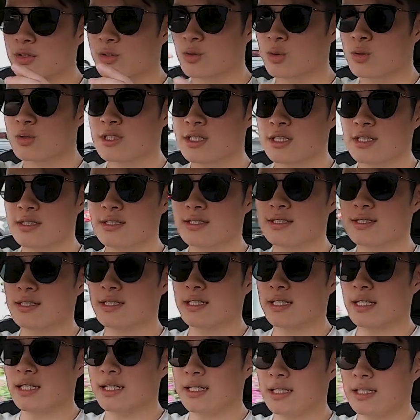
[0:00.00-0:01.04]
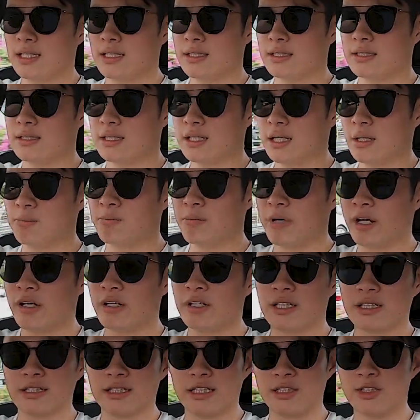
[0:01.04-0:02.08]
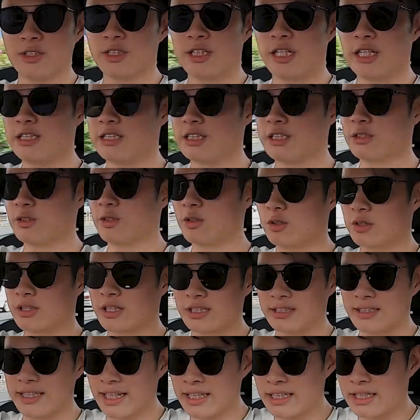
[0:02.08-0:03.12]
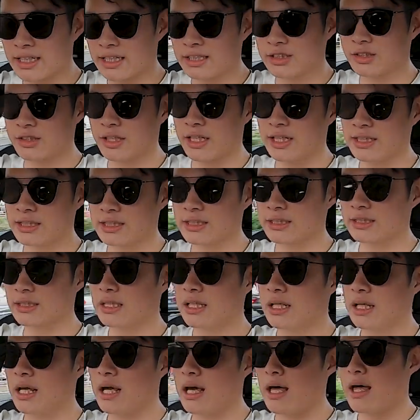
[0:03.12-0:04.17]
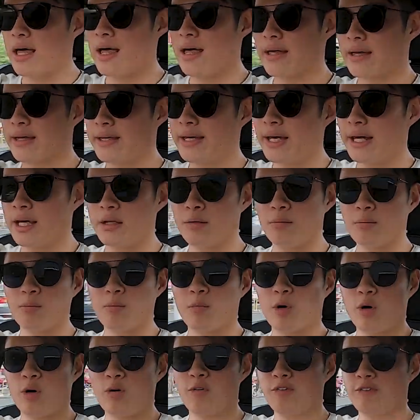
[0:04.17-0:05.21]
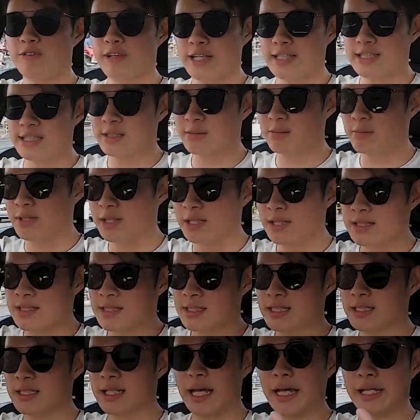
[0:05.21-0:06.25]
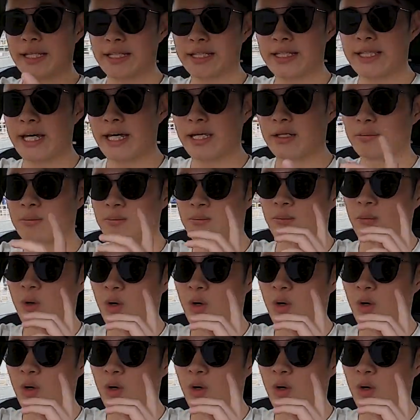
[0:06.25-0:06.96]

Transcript: students in American education or Canadian education get more flexibility and get